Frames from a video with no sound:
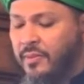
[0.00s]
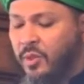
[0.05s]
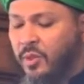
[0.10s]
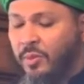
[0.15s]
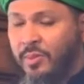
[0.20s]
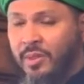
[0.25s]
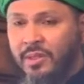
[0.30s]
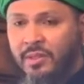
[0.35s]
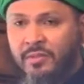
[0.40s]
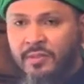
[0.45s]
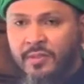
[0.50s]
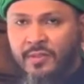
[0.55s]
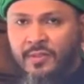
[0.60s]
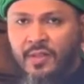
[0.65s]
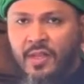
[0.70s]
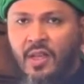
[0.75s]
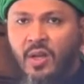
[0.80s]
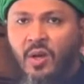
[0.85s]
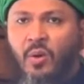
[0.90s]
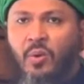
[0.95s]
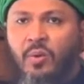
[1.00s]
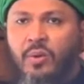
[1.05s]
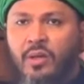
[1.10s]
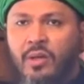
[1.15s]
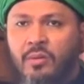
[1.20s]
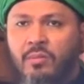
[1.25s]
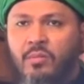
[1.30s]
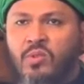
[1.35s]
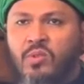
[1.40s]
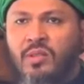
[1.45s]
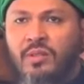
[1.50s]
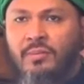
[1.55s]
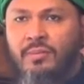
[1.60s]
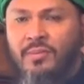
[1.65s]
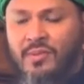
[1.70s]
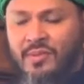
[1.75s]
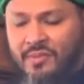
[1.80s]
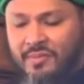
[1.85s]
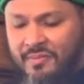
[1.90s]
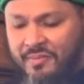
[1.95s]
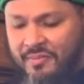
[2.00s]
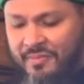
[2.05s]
O believers, we are Muslims.